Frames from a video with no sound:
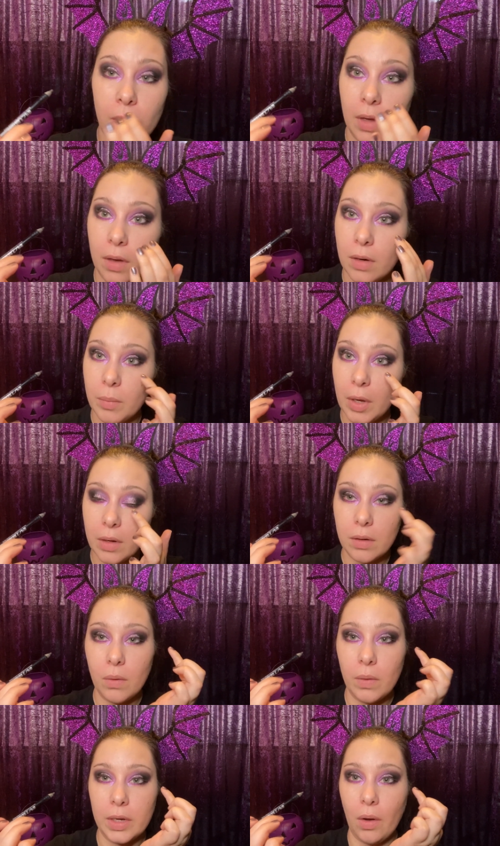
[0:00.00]
And I'm not going to
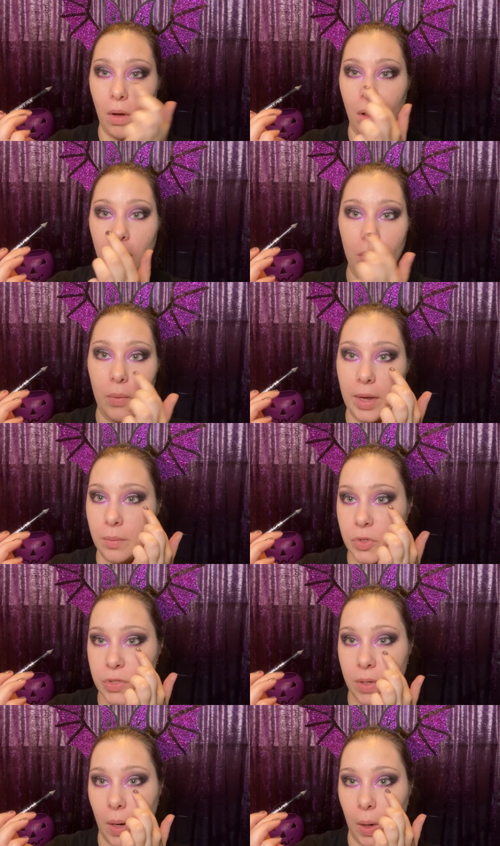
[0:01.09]
go in all the way, I'm just
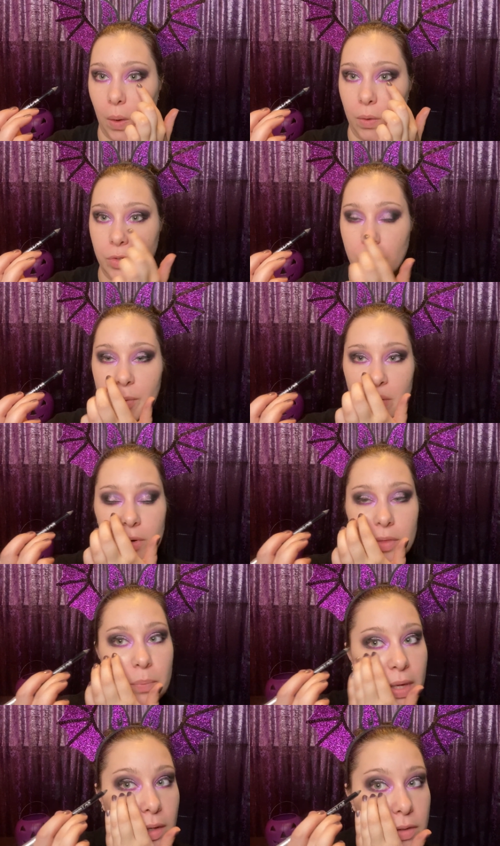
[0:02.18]
going to go to about where the pink